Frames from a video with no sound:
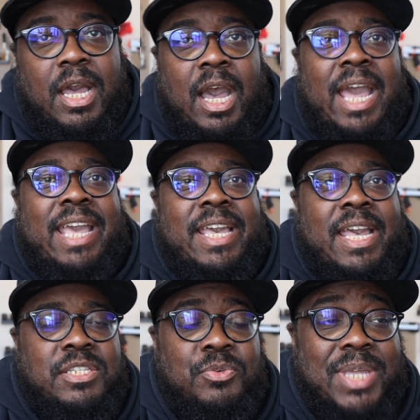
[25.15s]
Alright,
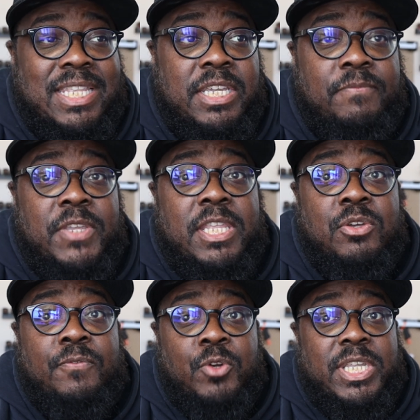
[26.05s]
guys, so we got a good
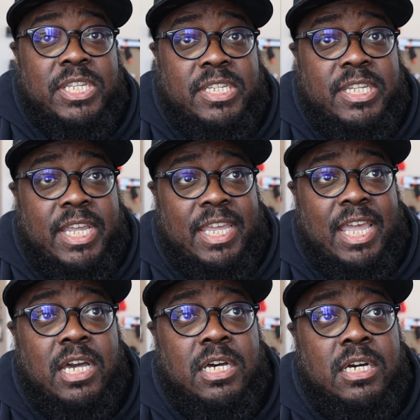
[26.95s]
video for you
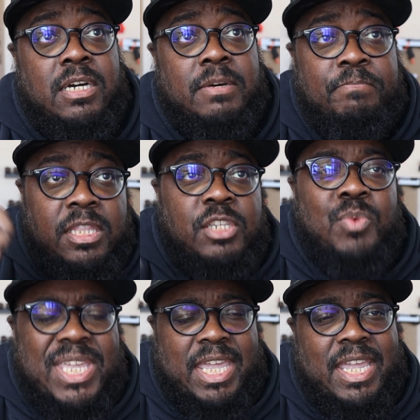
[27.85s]
today. This
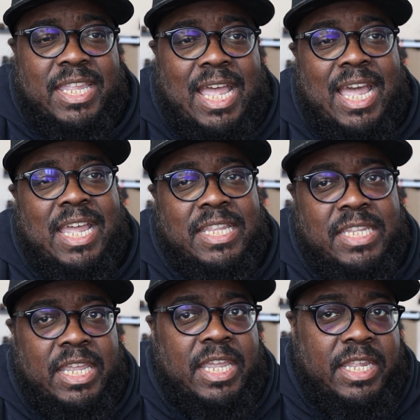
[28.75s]
weekend I
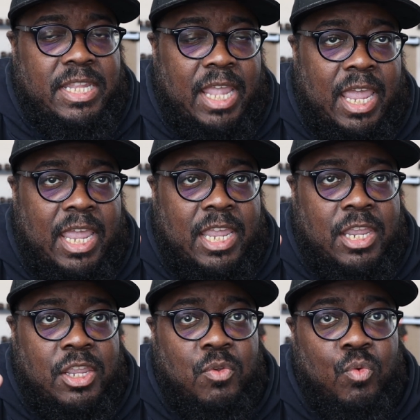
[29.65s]
did a
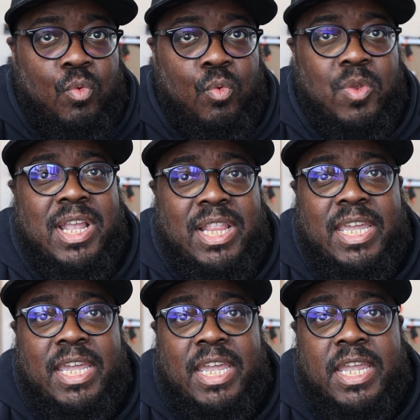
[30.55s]

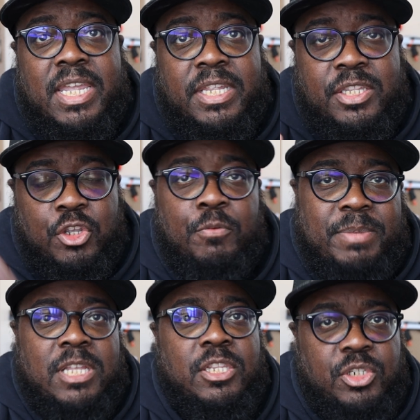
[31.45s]
really
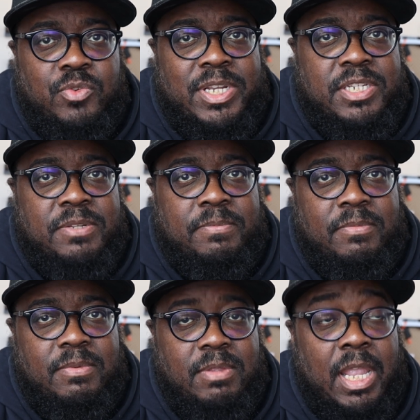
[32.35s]
dope illustration.
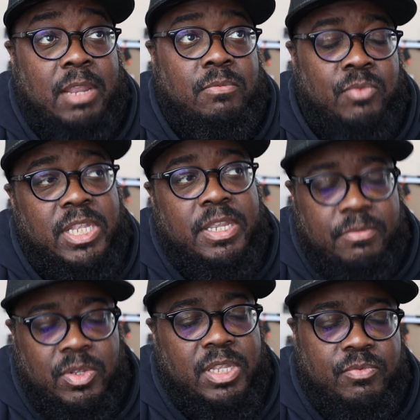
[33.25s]
Like, really
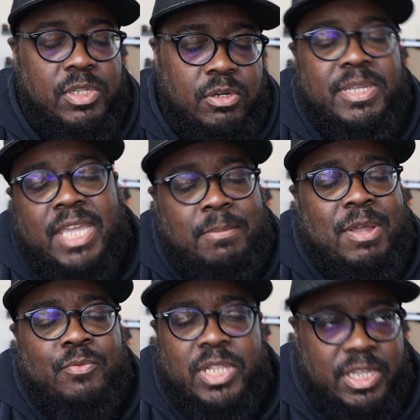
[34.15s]
dope. It came
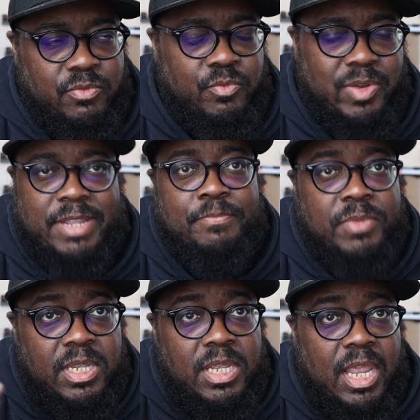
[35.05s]
out really great.
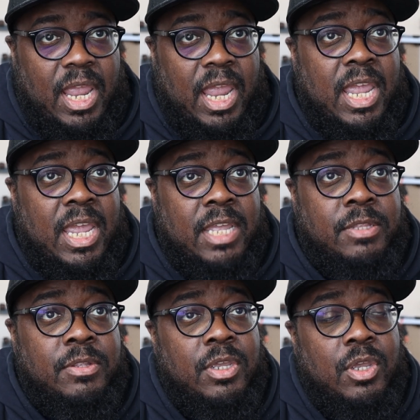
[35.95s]

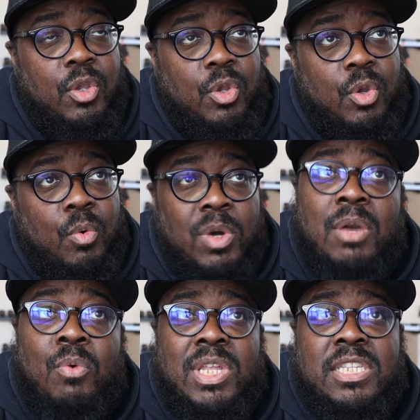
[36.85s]
And what
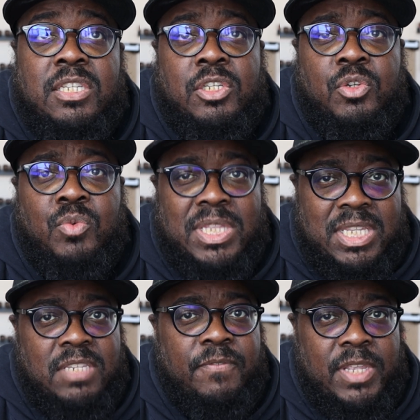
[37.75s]
I wanted to do in
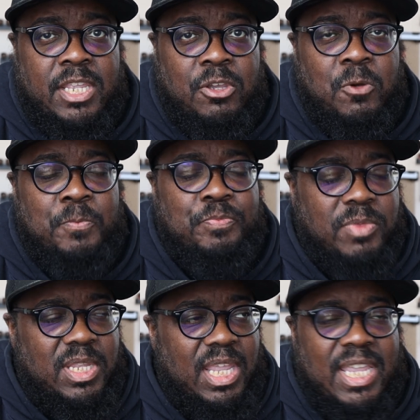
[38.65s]
this video
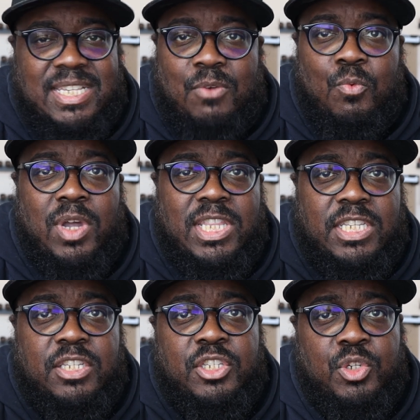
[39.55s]
is I wanted
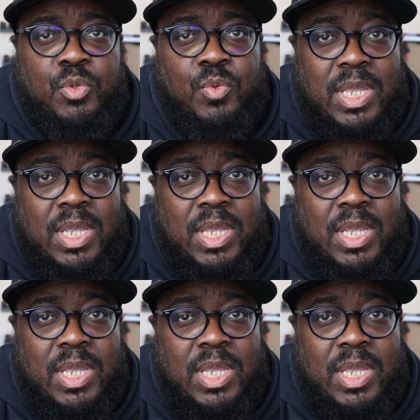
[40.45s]
to do